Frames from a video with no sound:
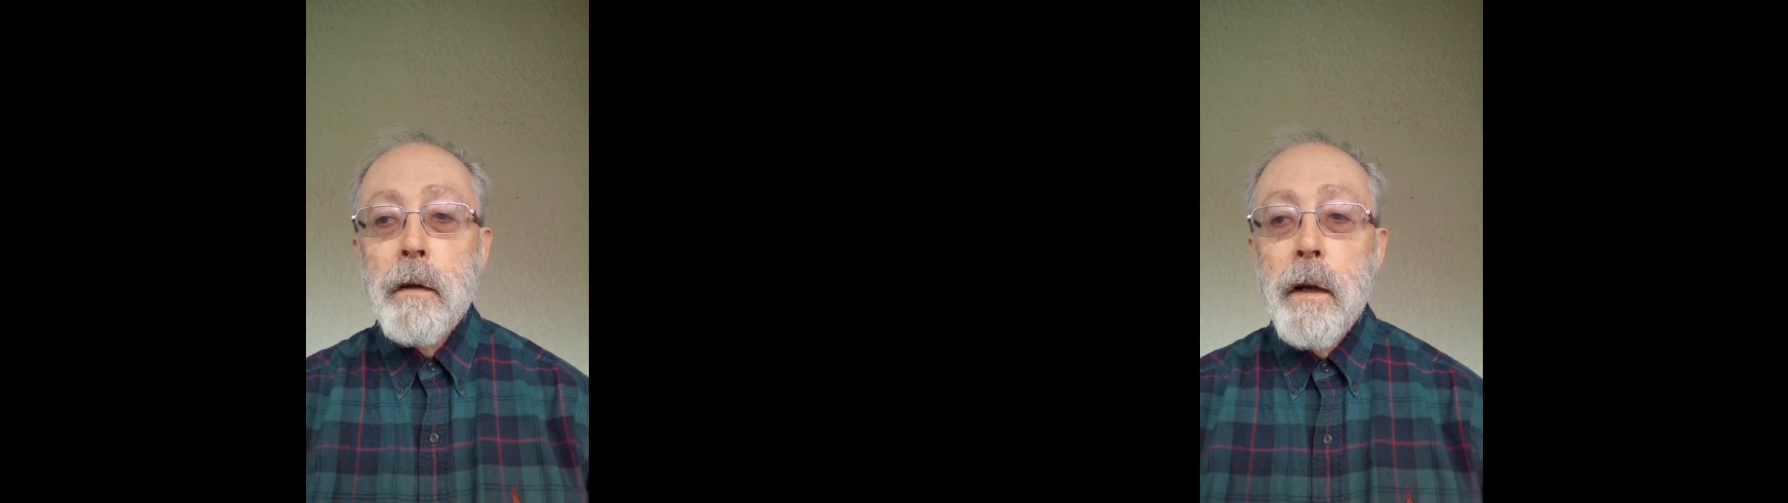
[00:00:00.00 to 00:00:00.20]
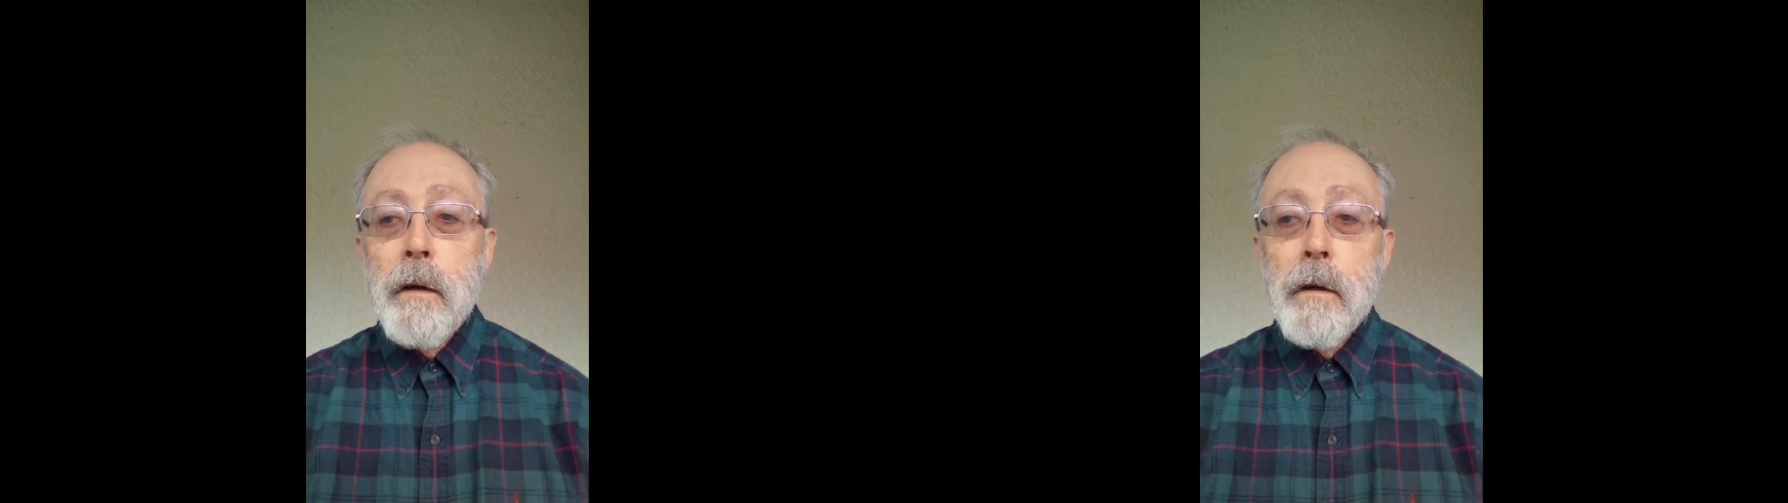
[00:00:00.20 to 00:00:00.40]

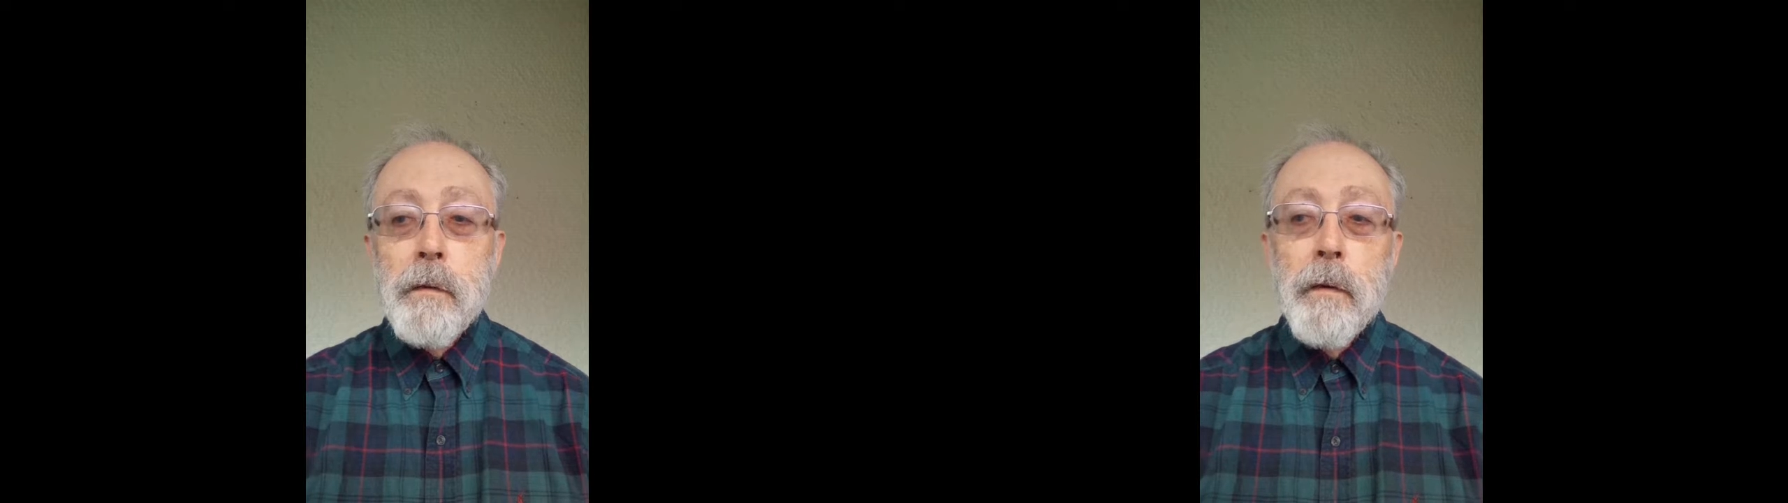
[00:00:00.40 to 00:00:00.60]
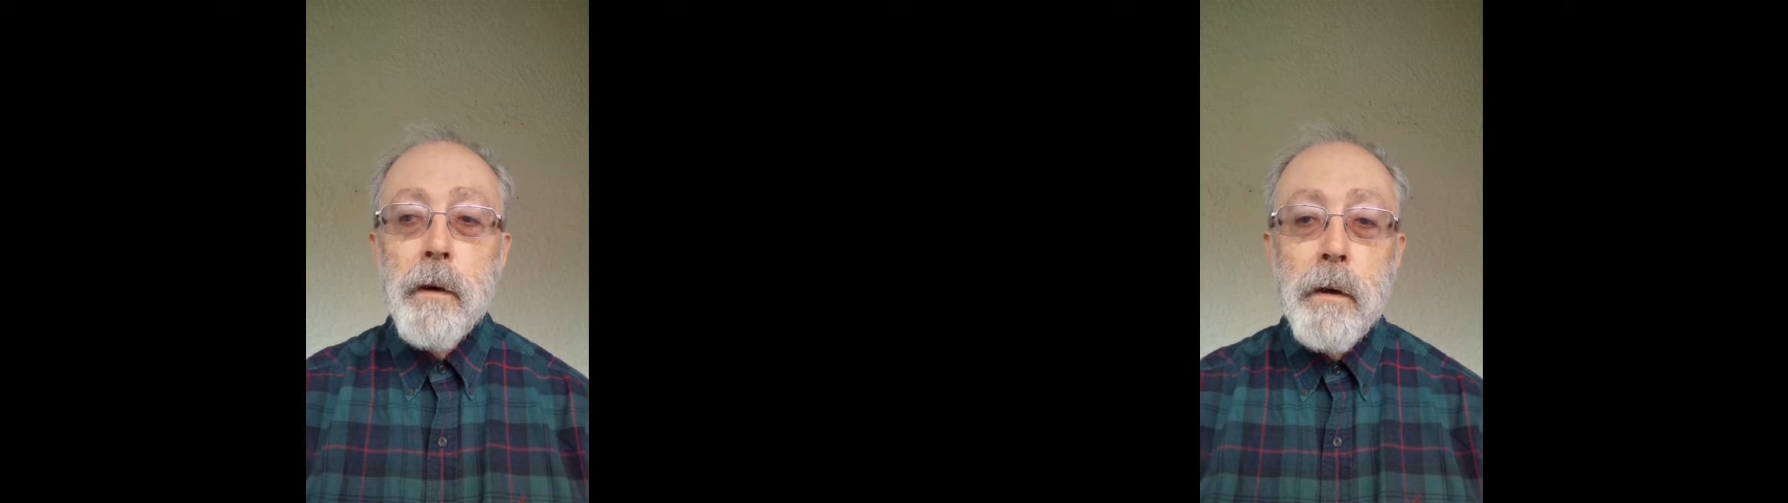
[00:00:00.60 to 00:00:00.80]
then
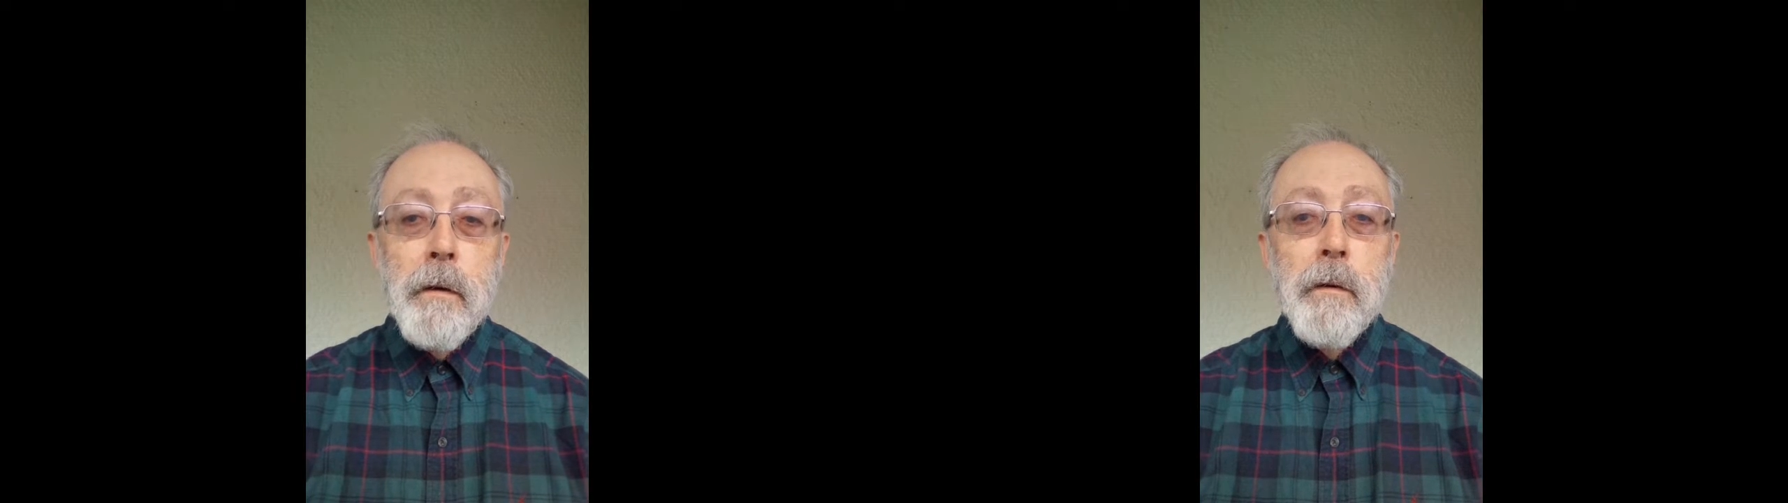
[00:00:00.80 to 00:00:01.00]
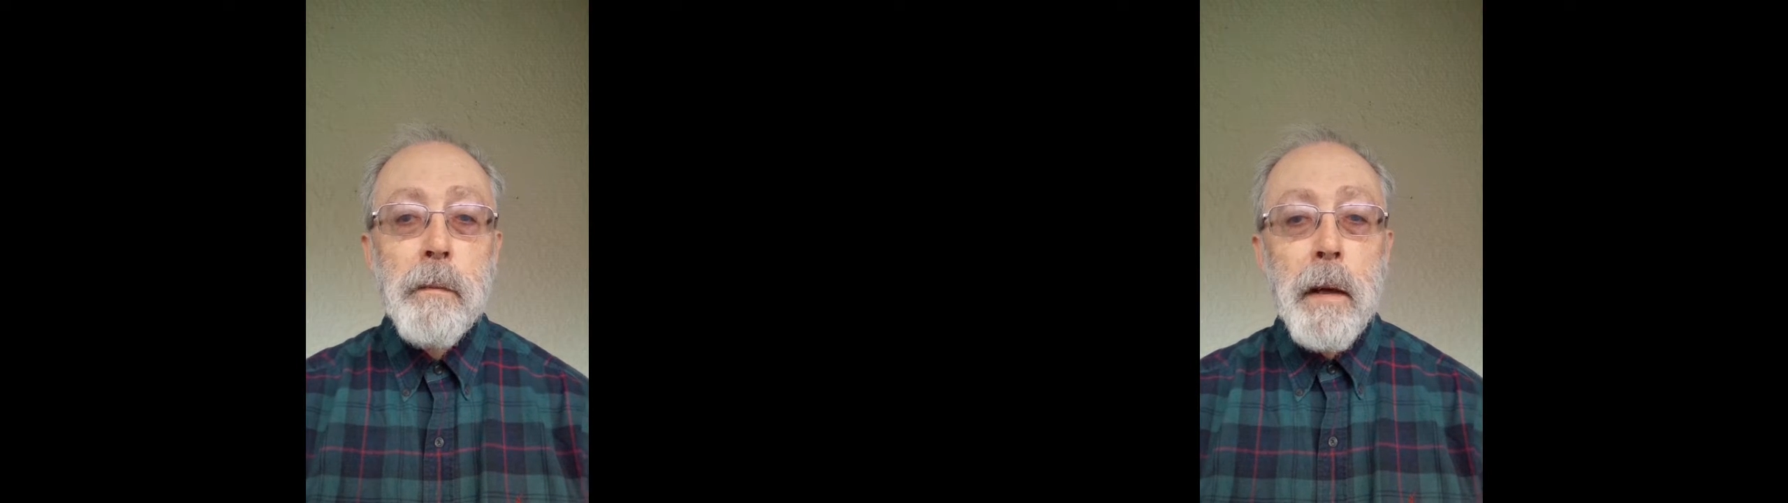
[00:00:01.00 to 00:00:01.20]
is for
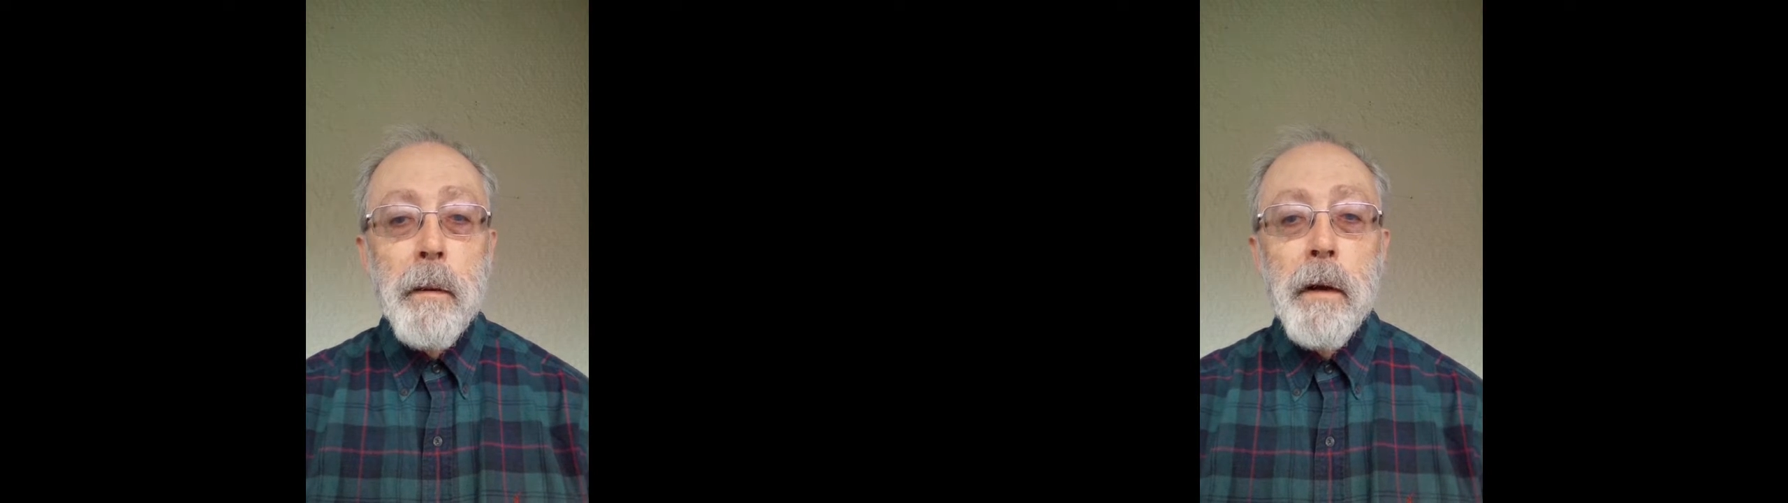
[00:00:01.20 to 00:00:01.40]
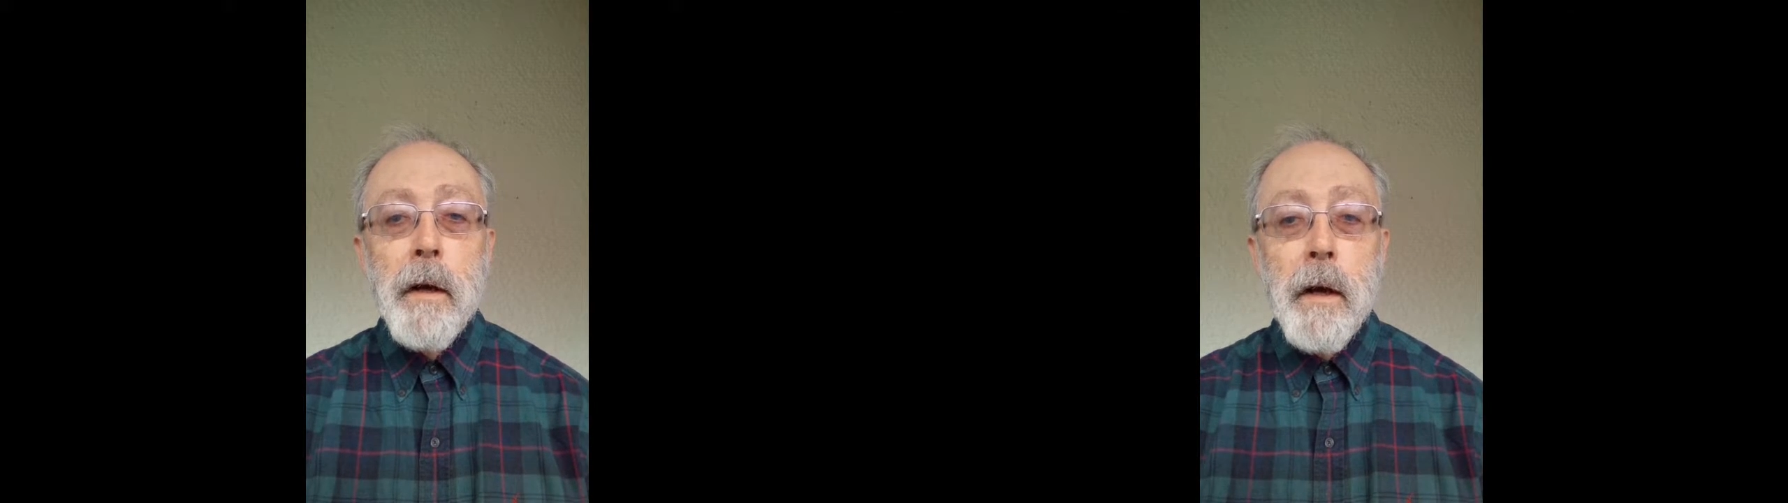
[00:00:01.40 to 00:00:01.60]
you to be
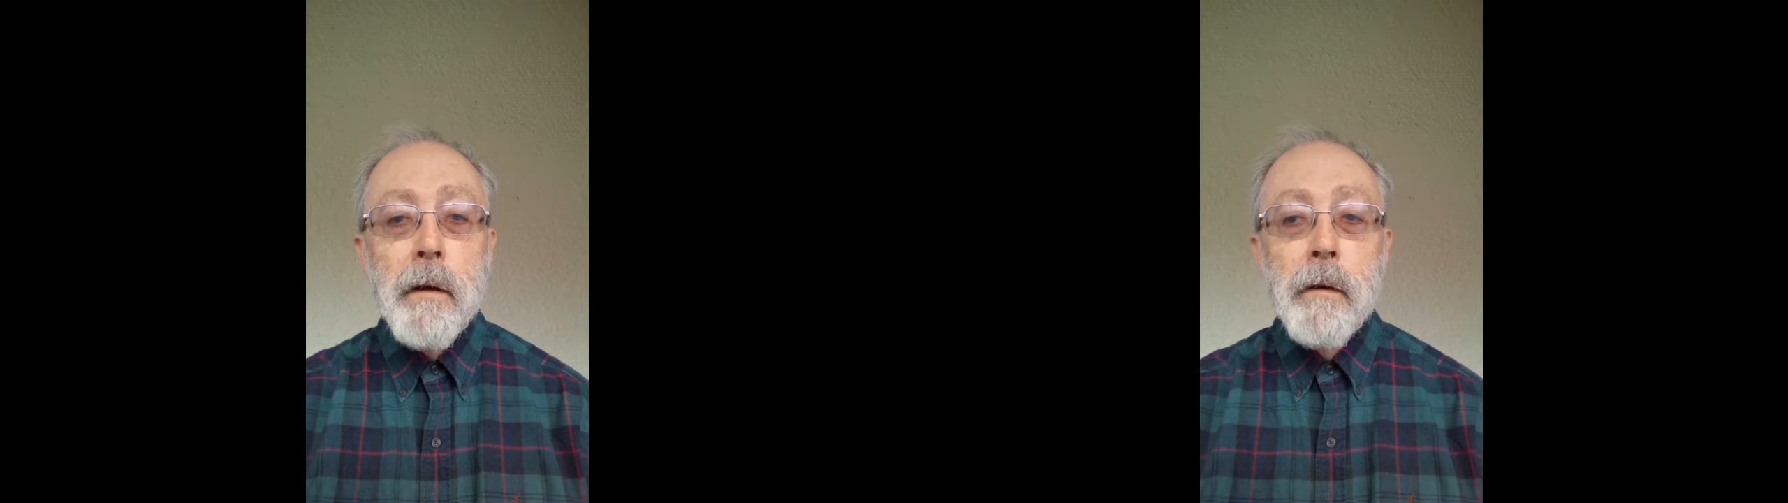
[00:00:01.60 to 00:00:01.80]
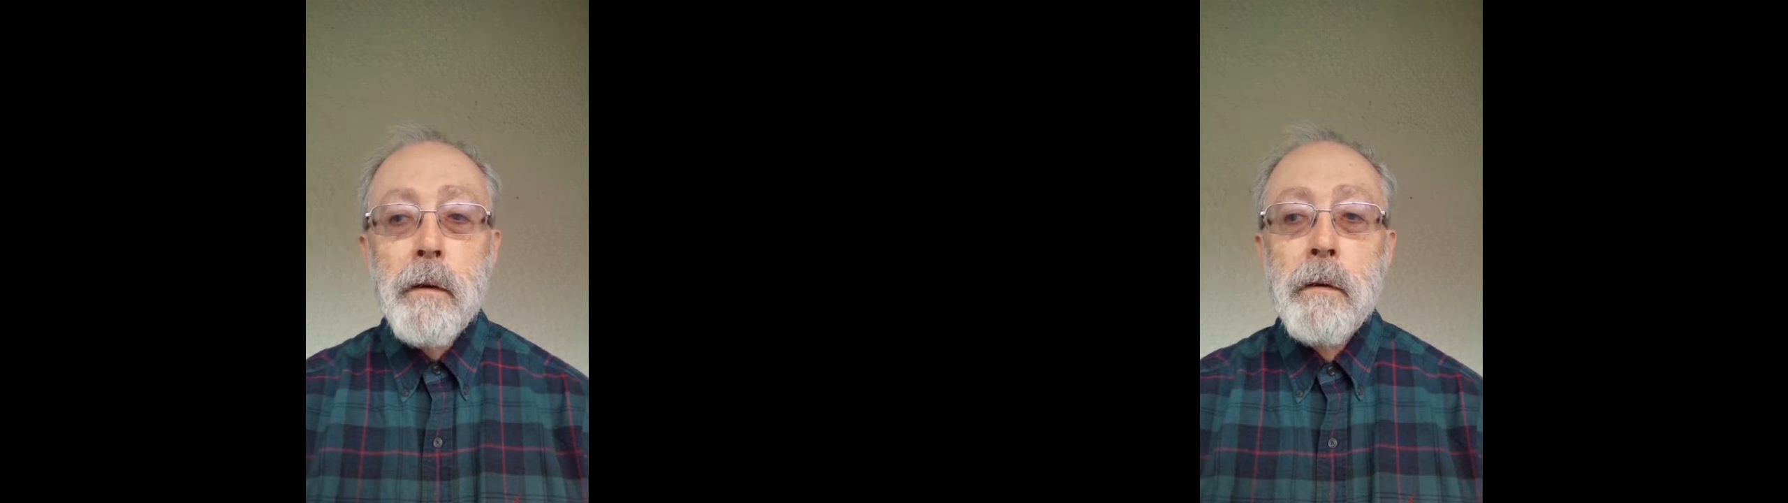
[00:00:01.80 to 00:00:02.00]
able to
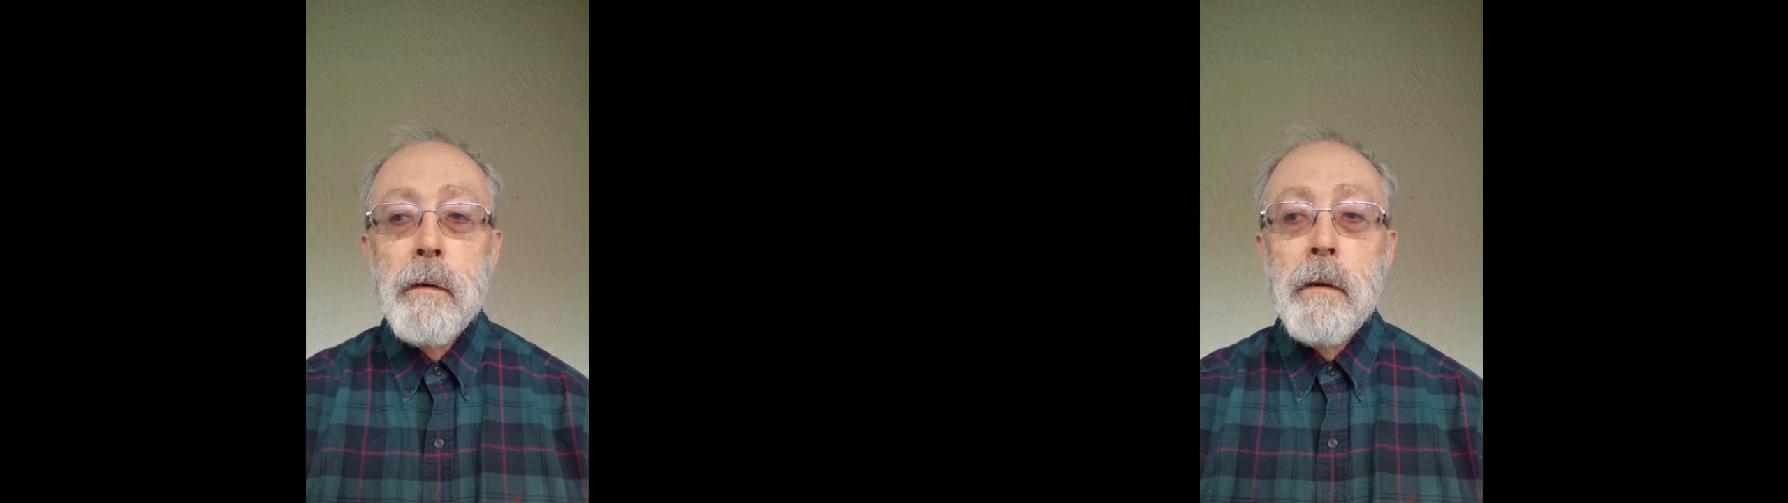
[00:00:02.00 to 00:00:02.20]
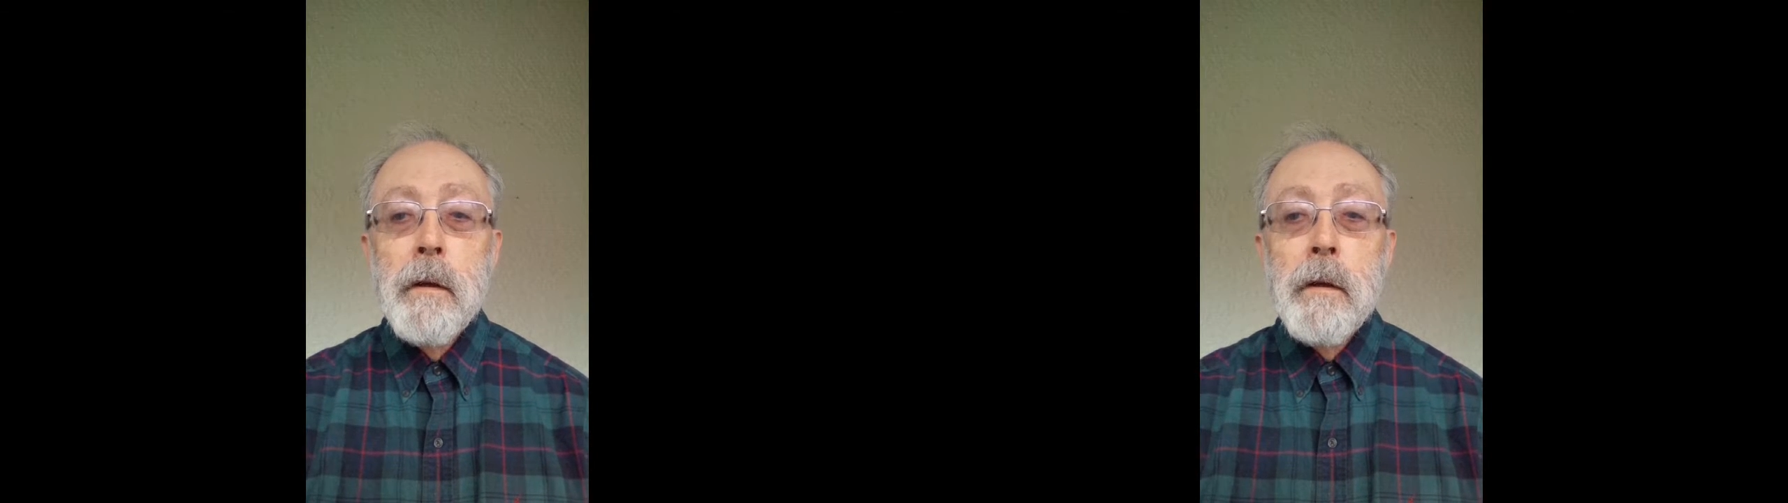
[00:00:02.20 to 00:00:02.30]
handle